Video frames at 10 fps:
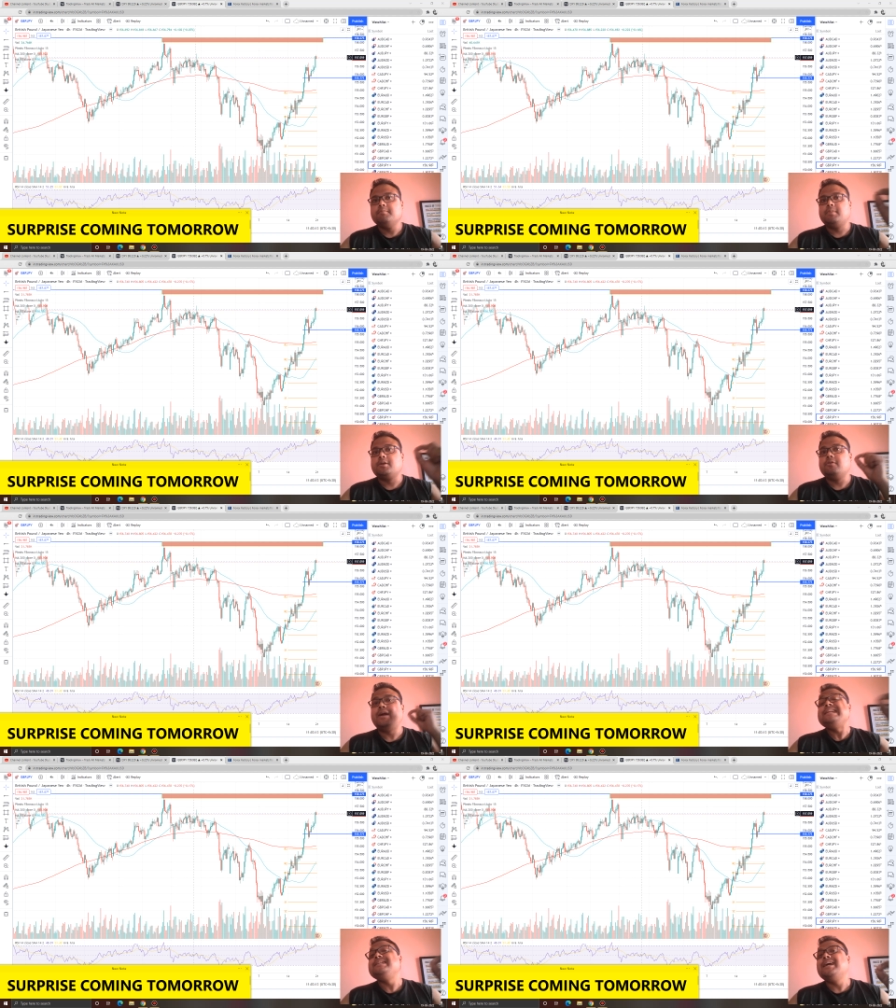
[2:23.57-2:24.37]
But
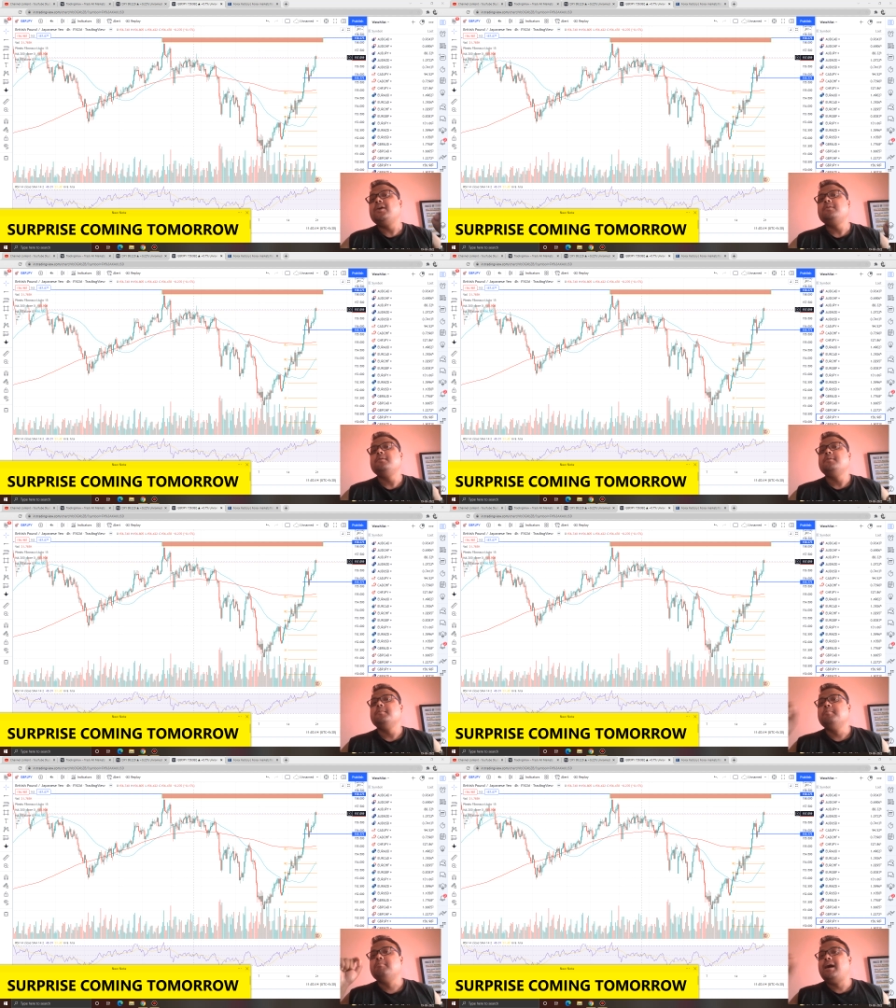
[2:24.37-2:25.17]
right now,
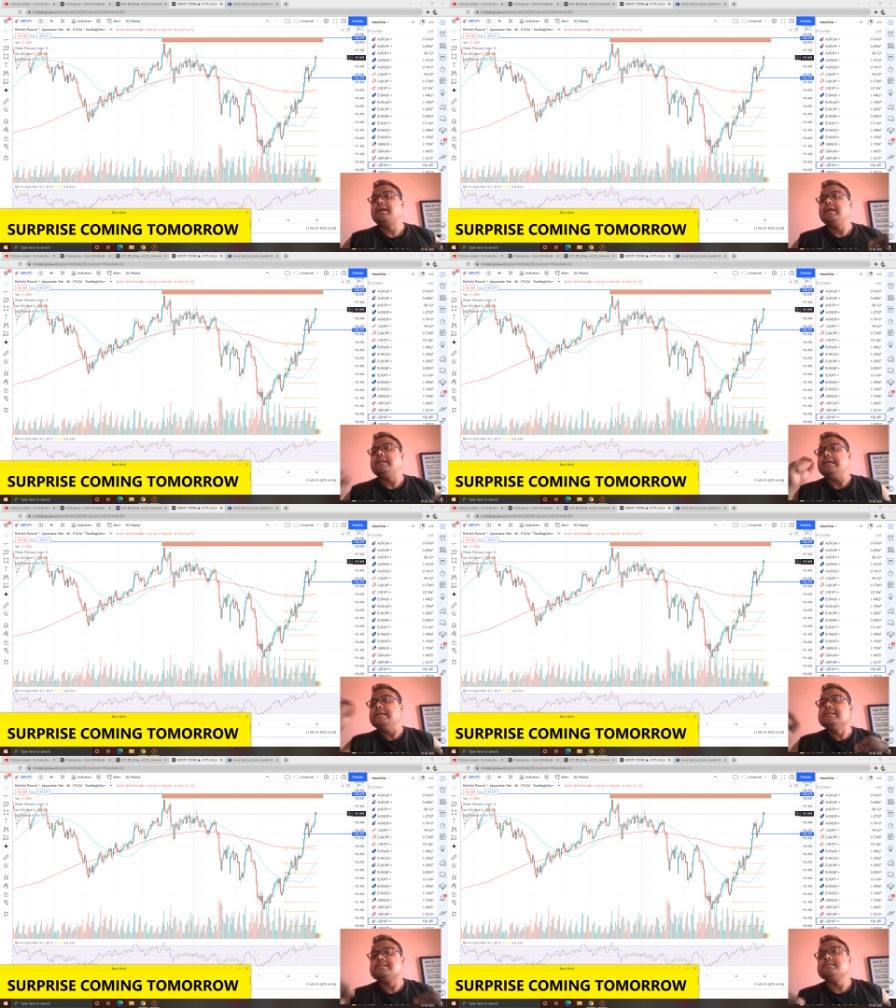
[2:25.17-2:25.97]
market
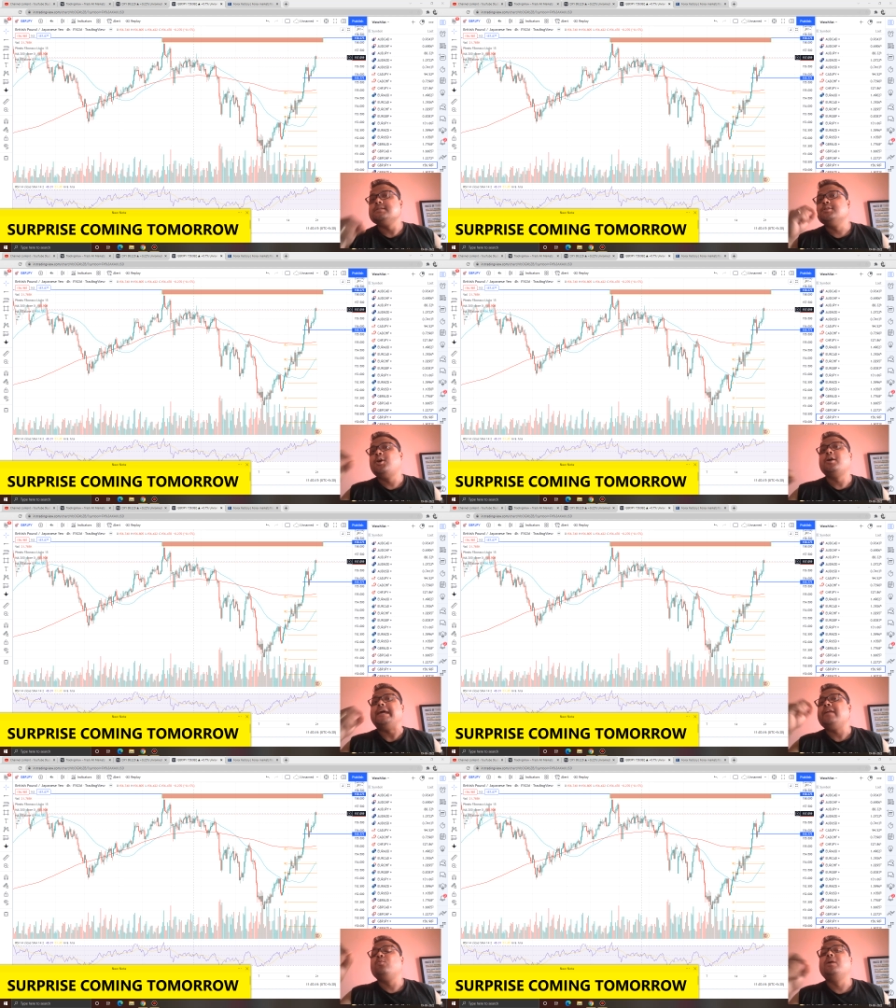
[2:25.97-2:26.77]
is
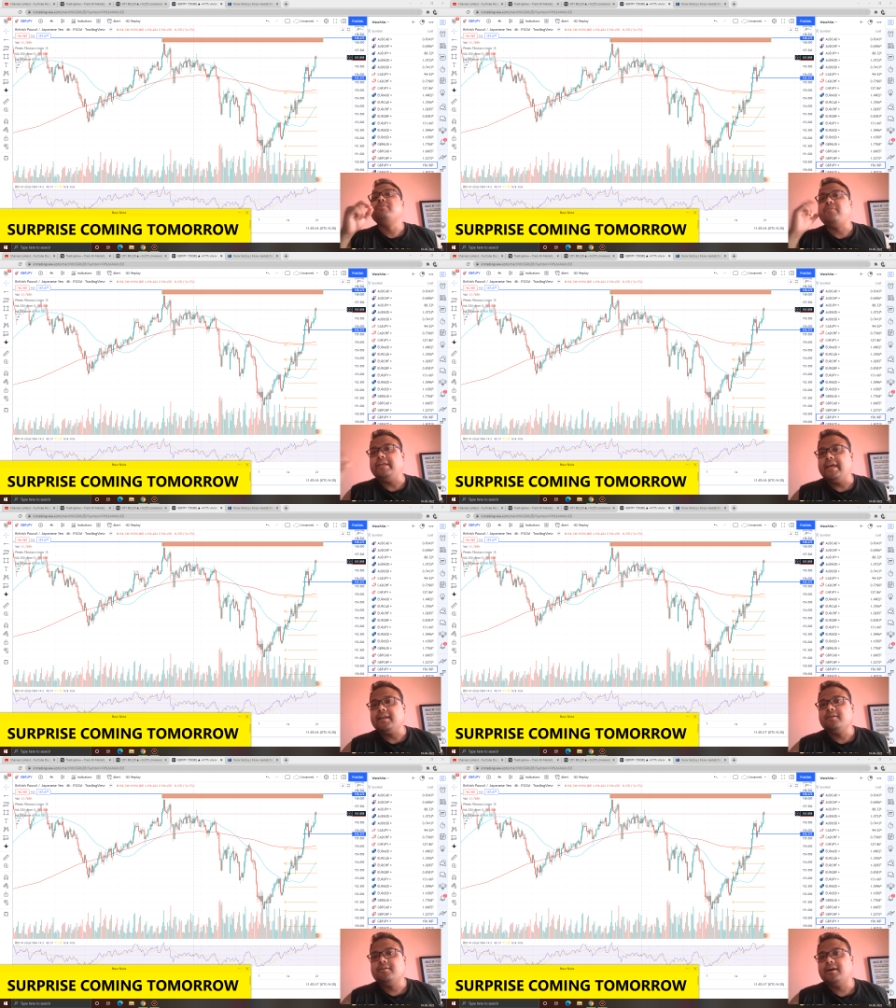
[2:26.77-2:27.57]
not at
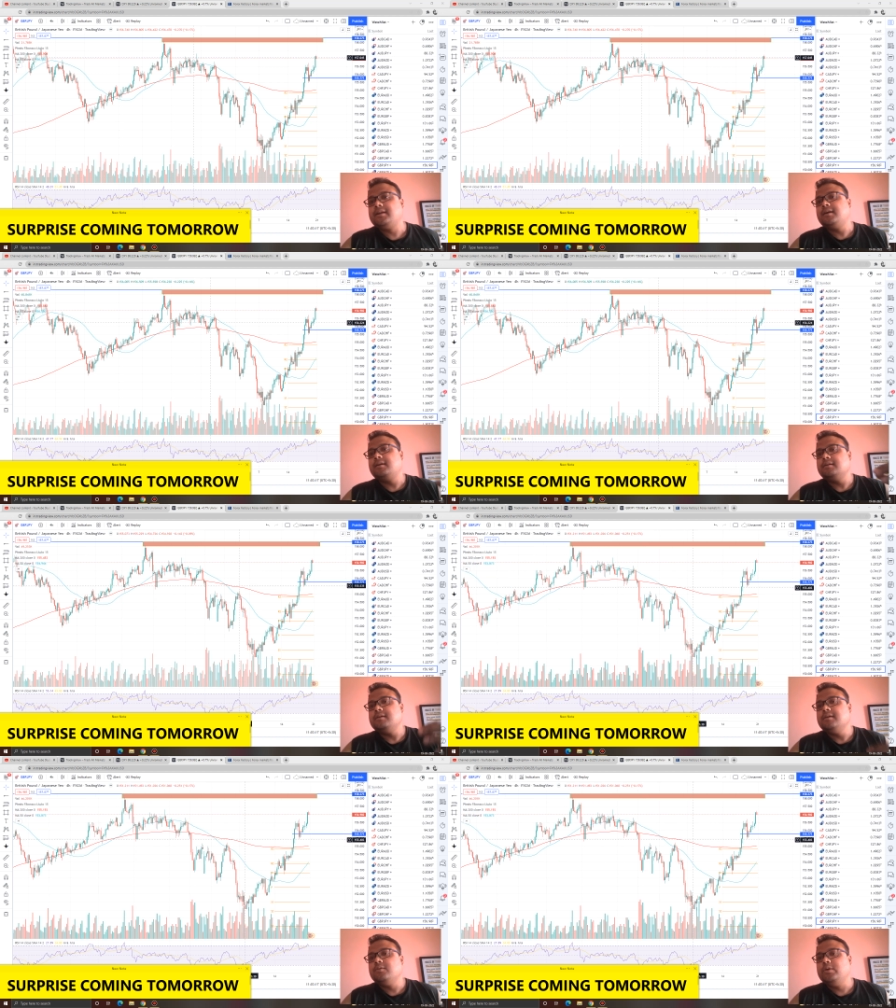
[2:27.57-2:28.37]
158. Rather,
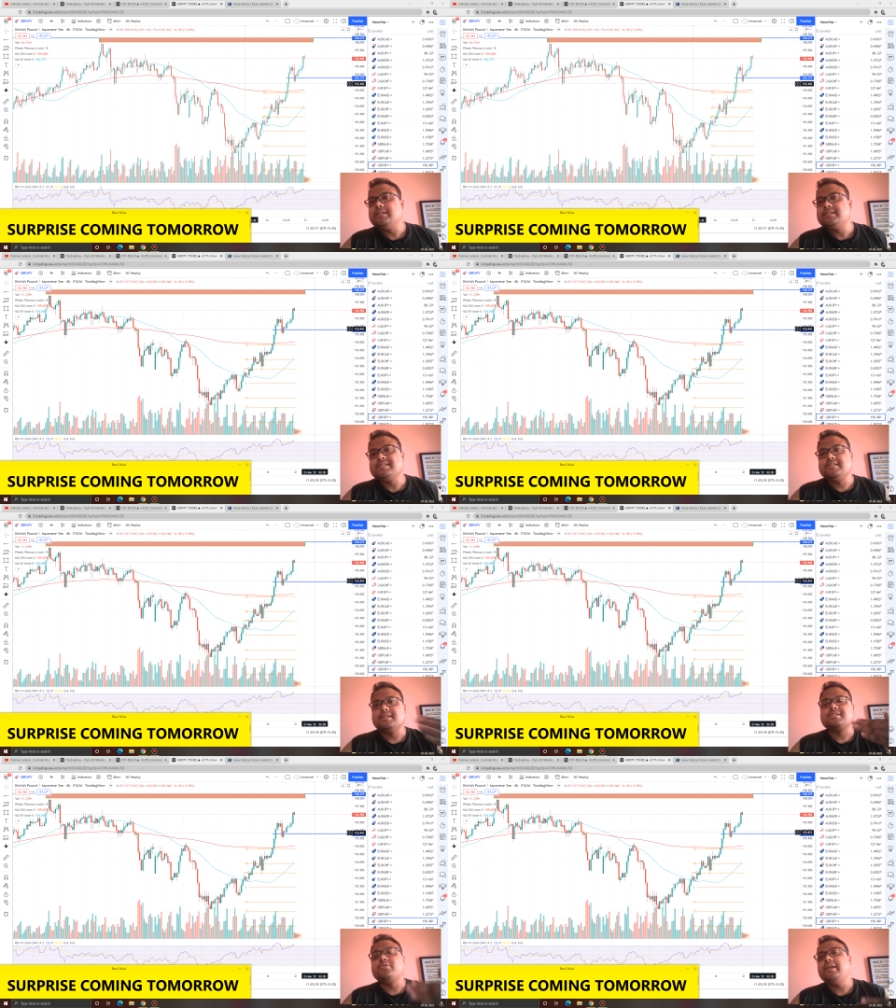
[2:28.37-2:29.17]
it's
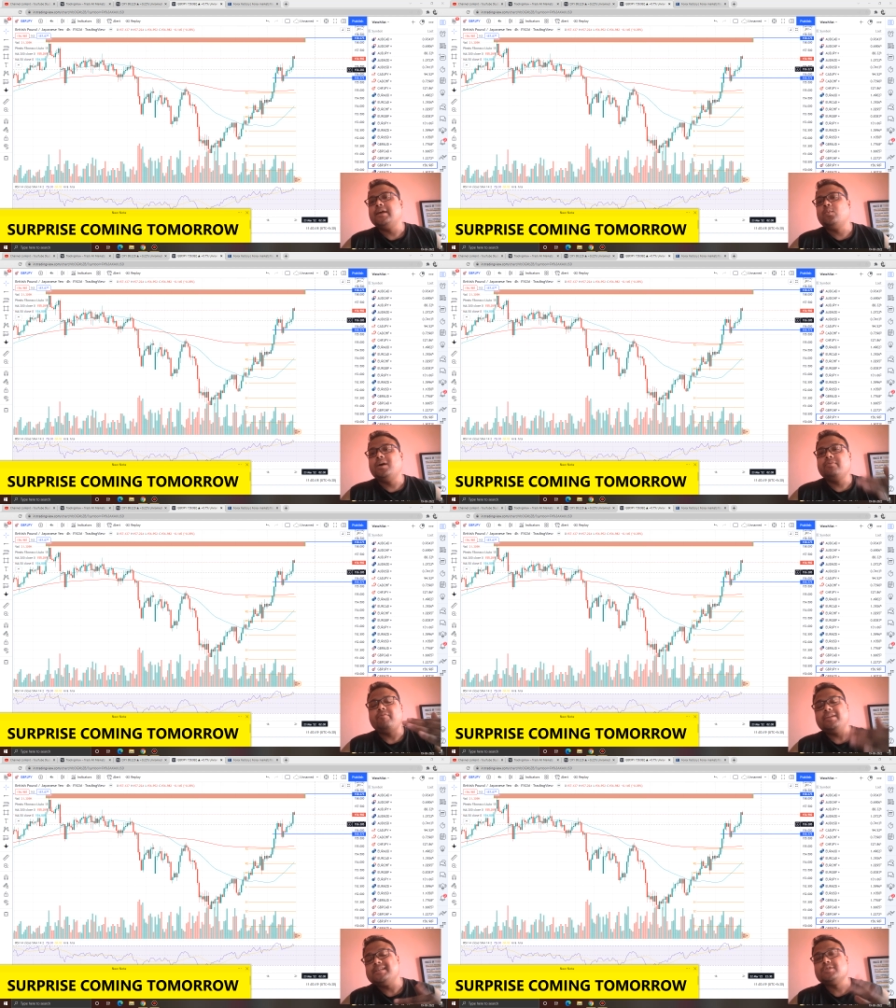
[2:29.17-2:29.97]
just trading at
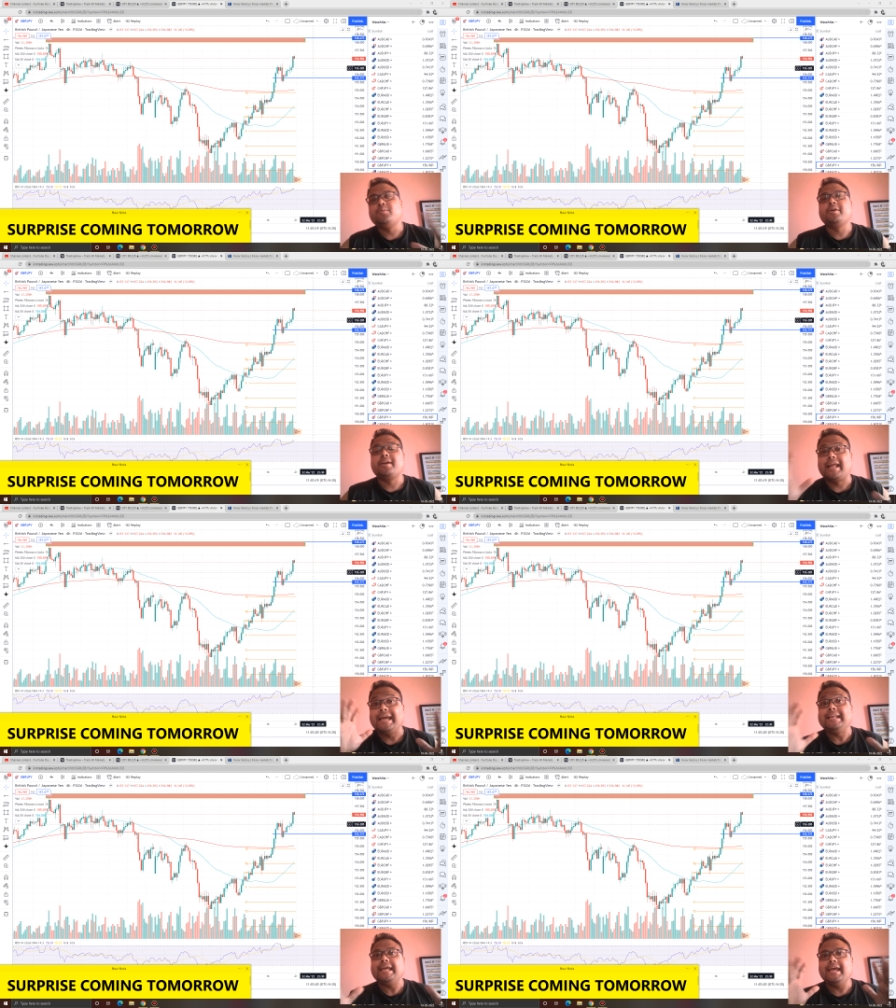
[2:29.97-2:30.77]

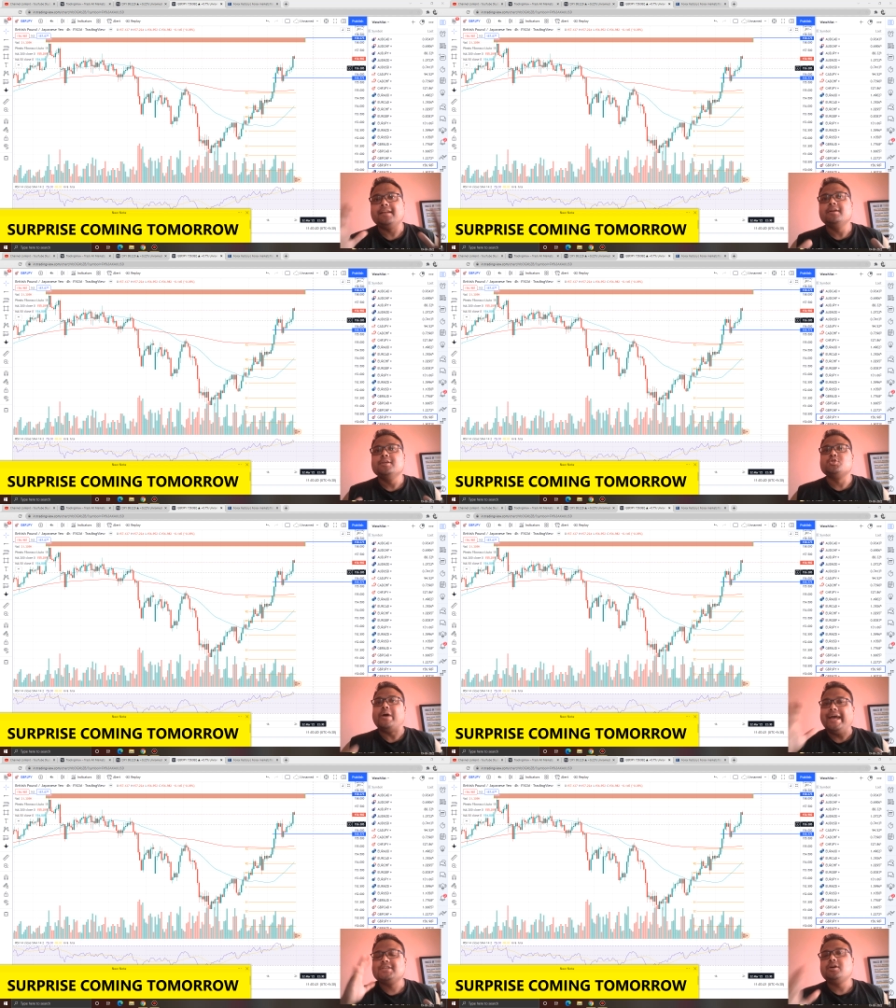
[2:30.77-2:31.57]
156.98.
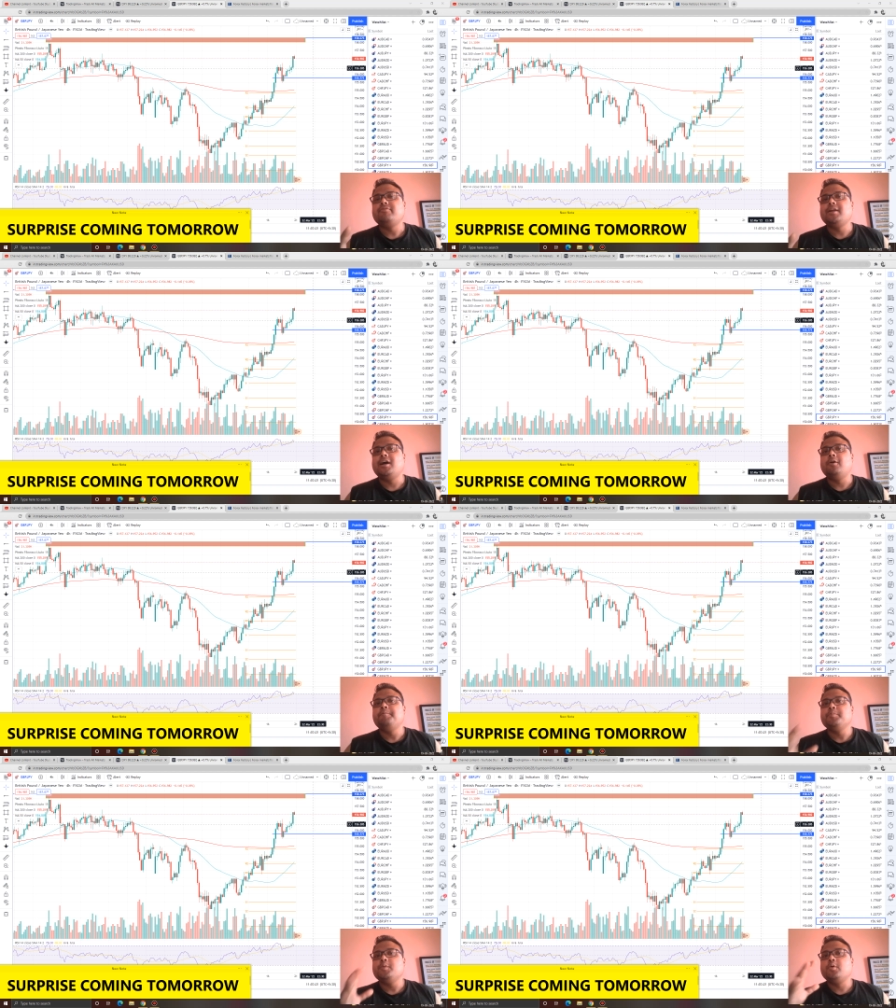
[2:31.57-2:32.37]
So as of
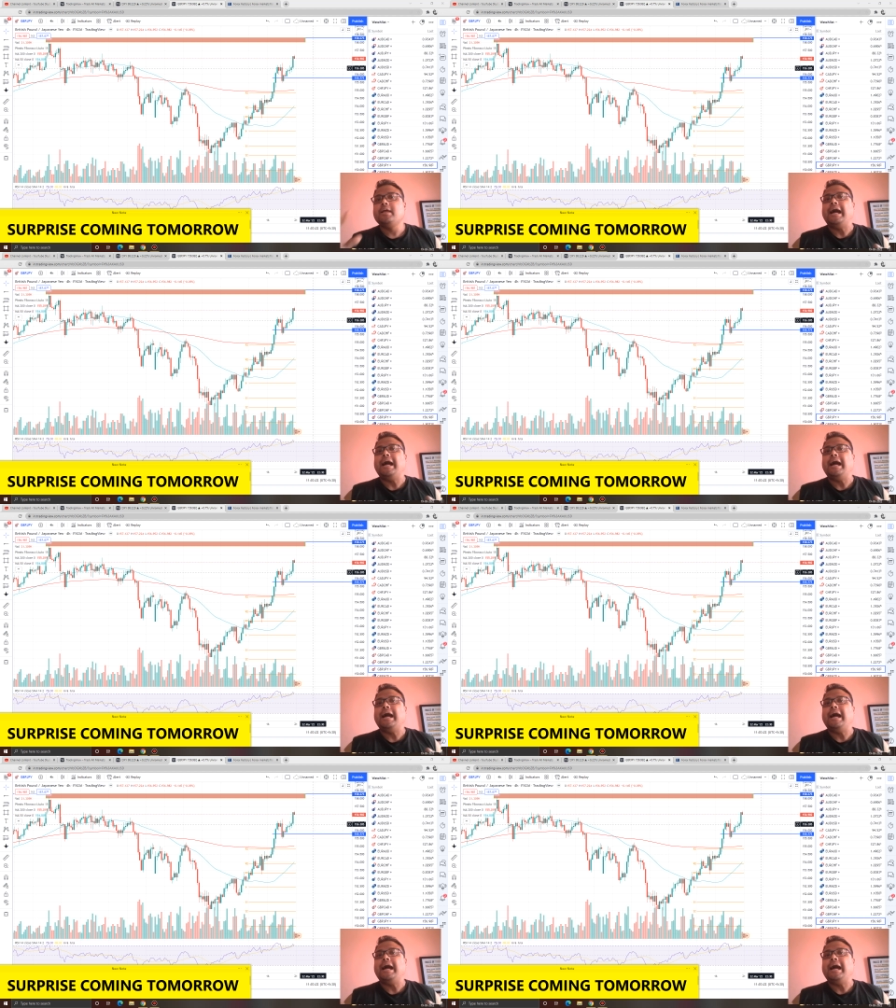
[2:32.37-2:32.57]
now, okay,